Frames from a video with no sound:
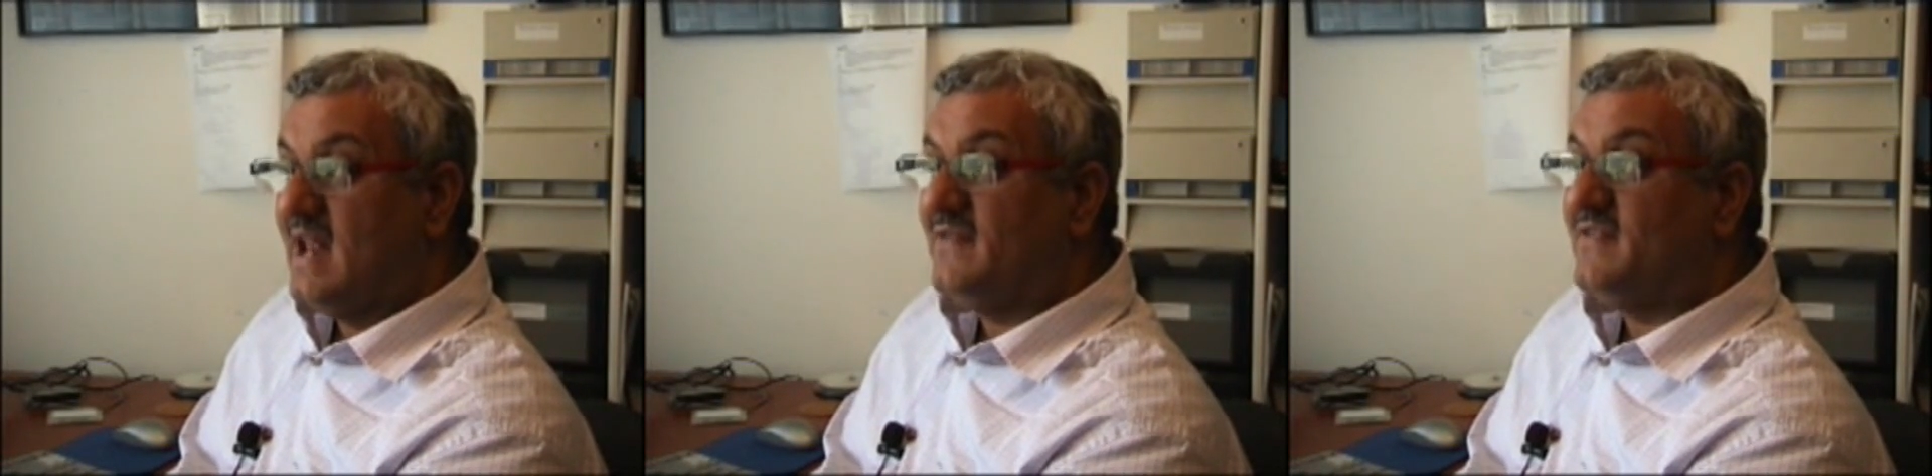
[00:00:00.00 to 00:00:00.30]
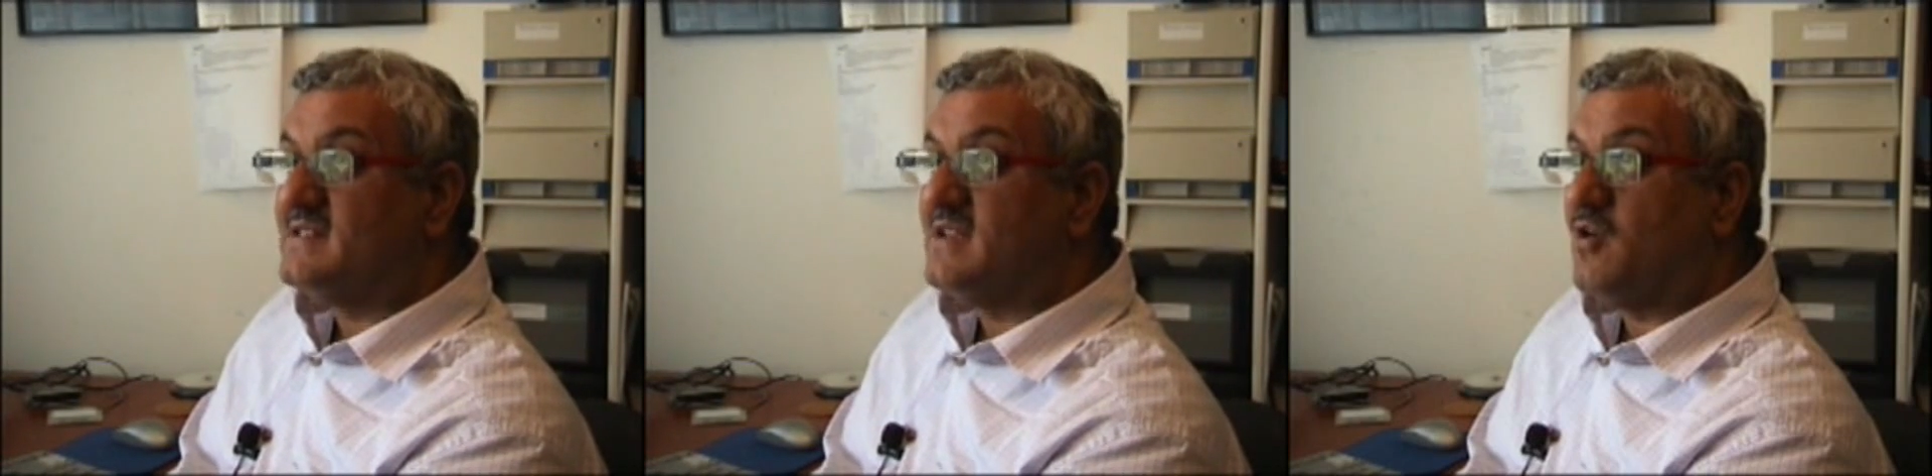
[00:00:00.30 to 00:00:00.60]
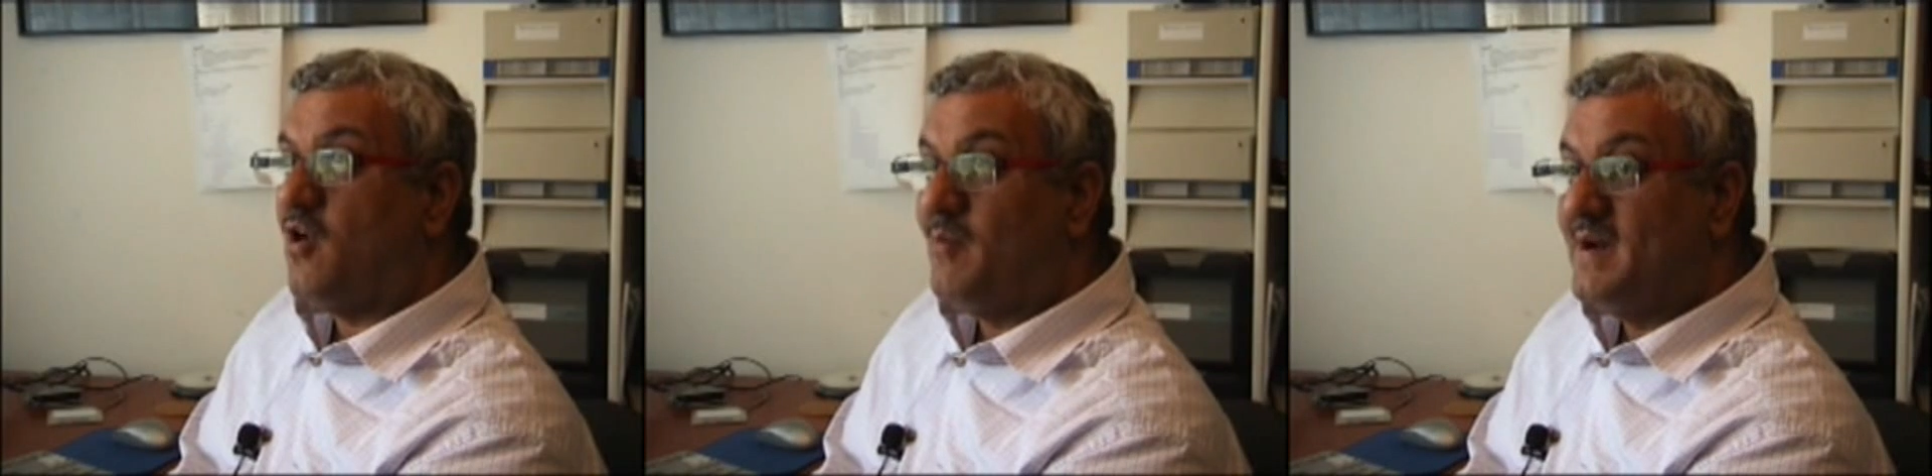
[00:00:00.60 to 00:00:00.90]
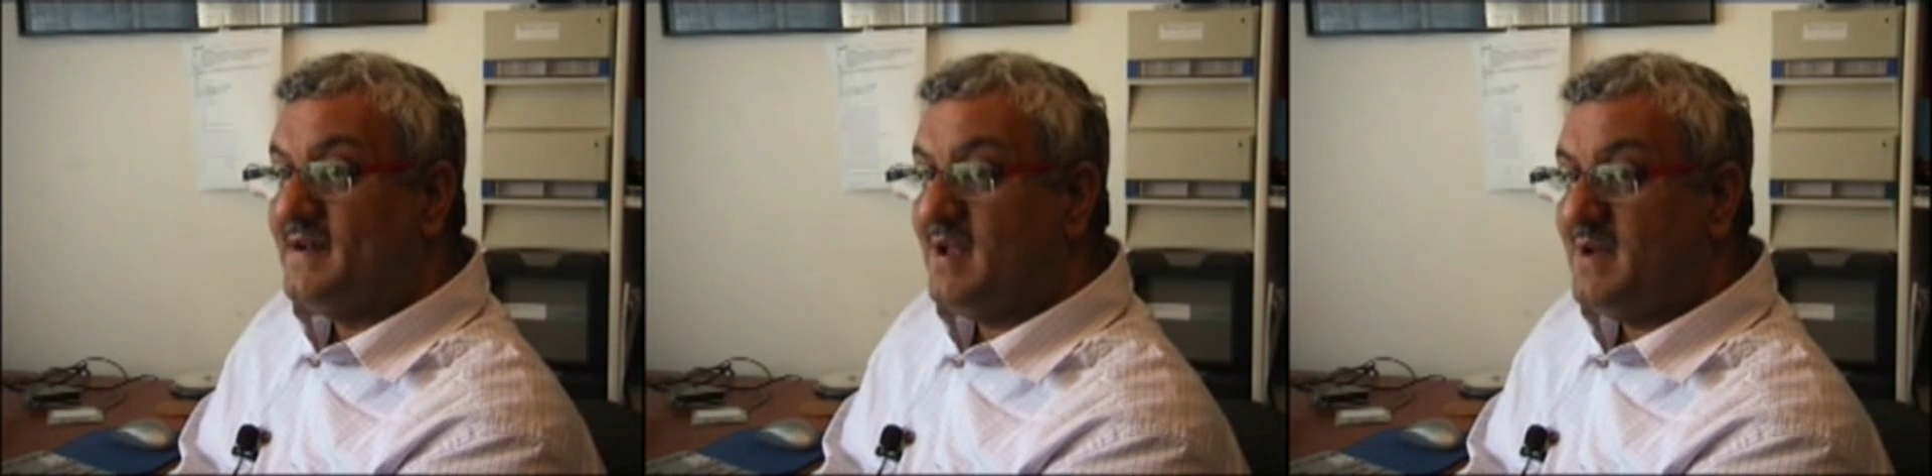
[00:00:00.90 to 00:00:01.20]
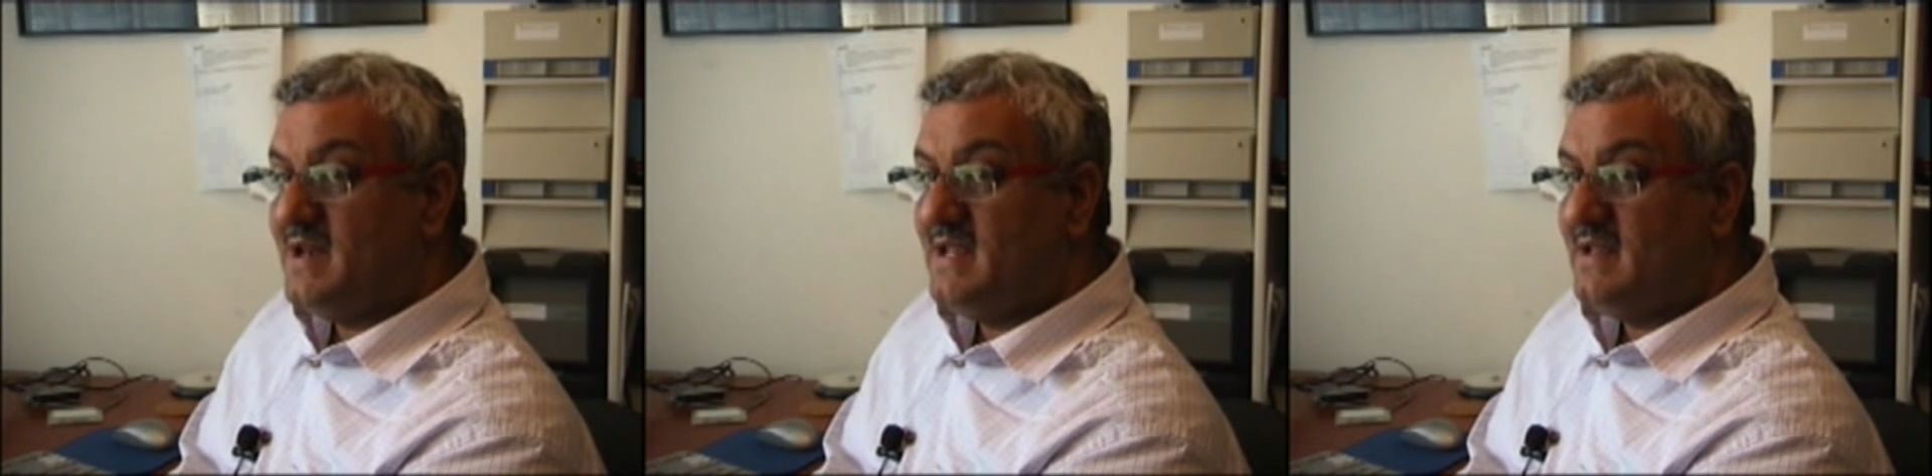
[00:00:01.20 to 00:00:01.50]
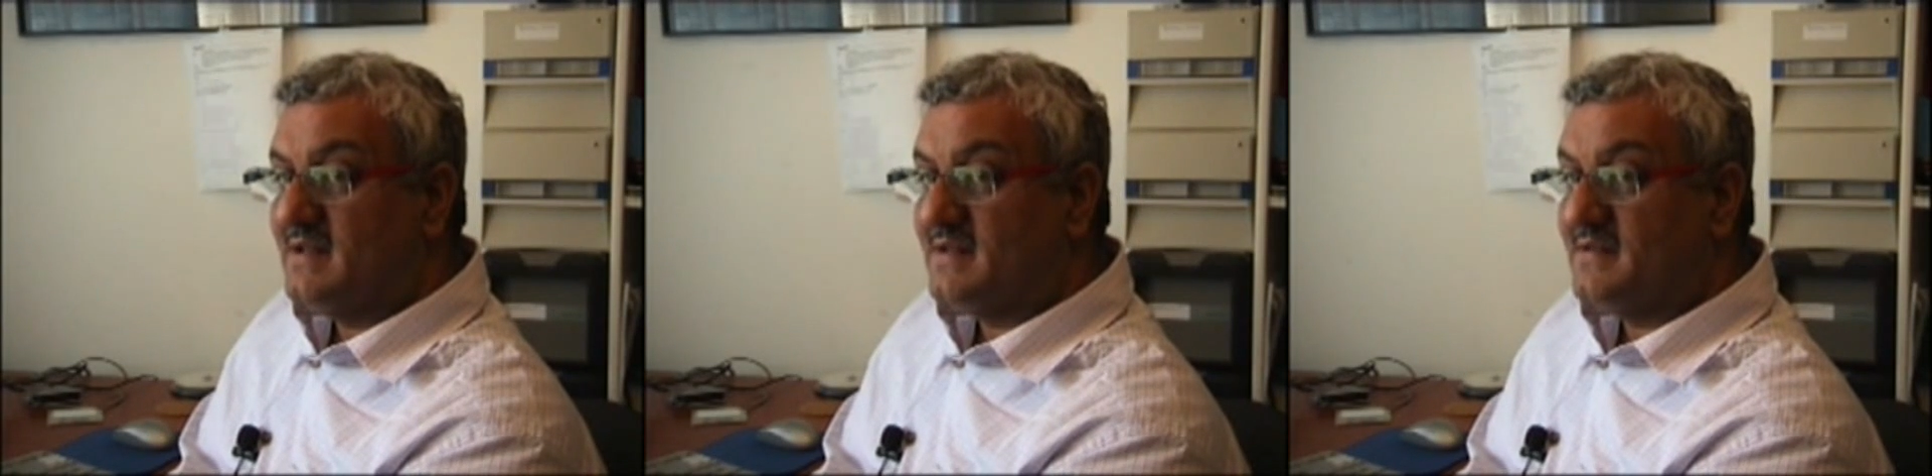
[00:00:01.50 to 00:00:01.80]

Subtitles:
and if it is a common remedy